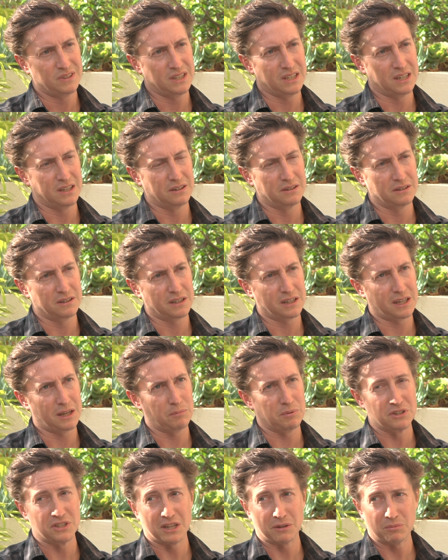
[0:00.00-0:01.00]
you know,
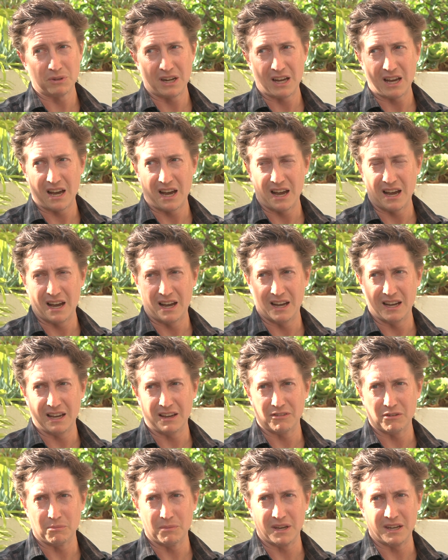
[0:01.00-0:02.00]
keep you in check. But I, I
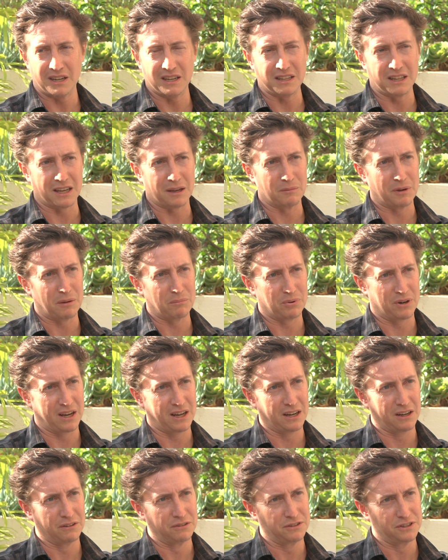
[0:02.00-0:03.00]
haven't made anything I'm not
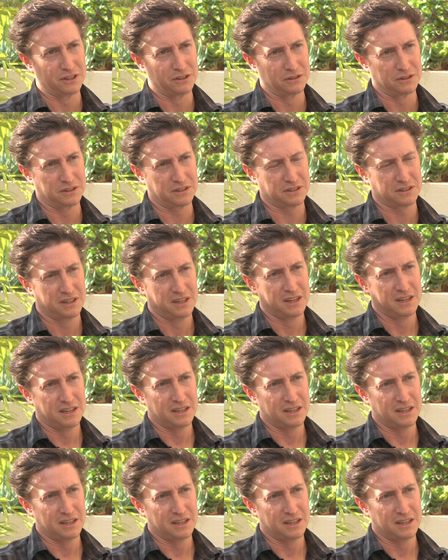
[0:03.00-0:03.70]
proud of, so it's